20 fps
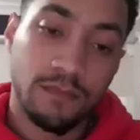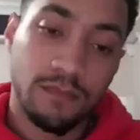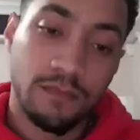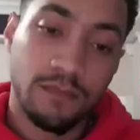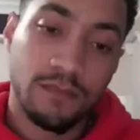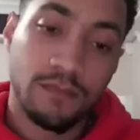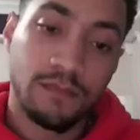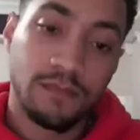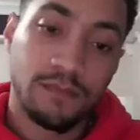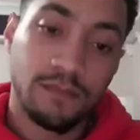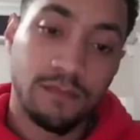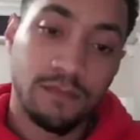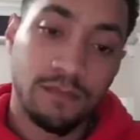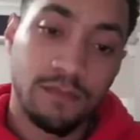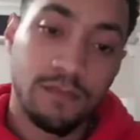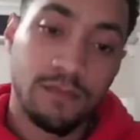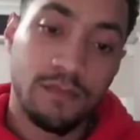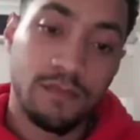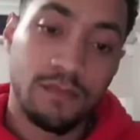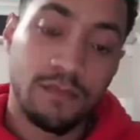
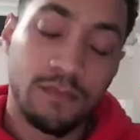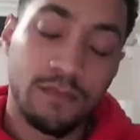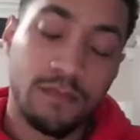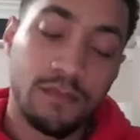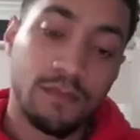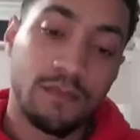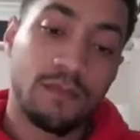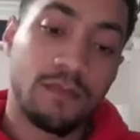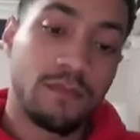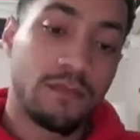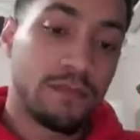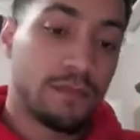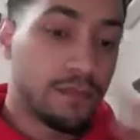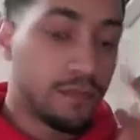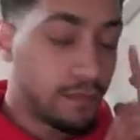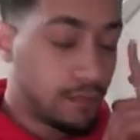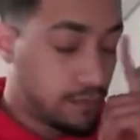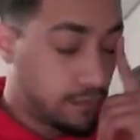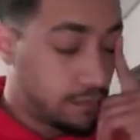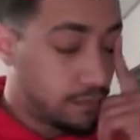
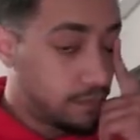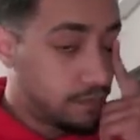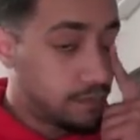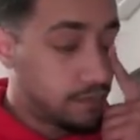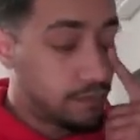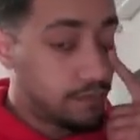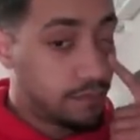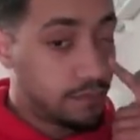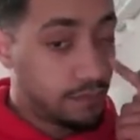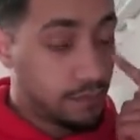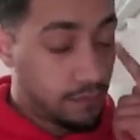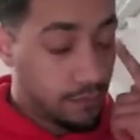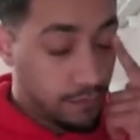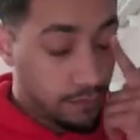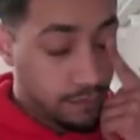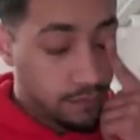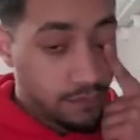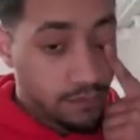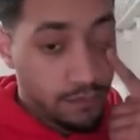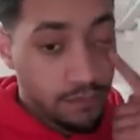
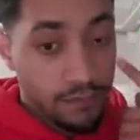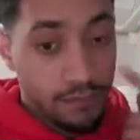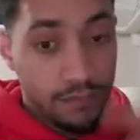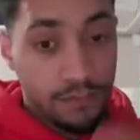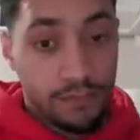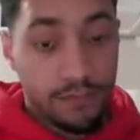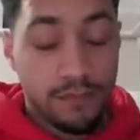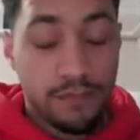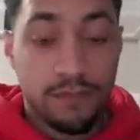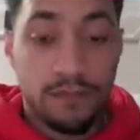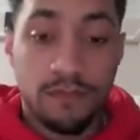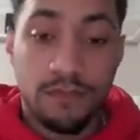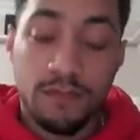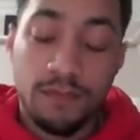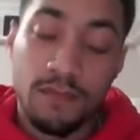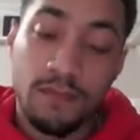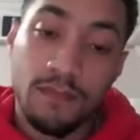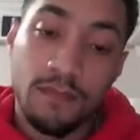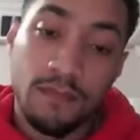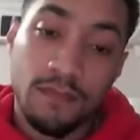
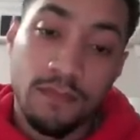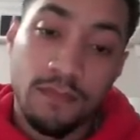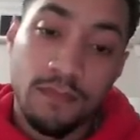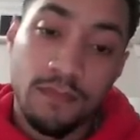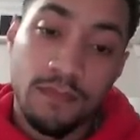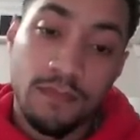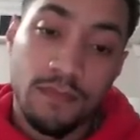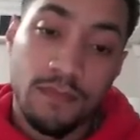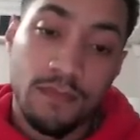(silent)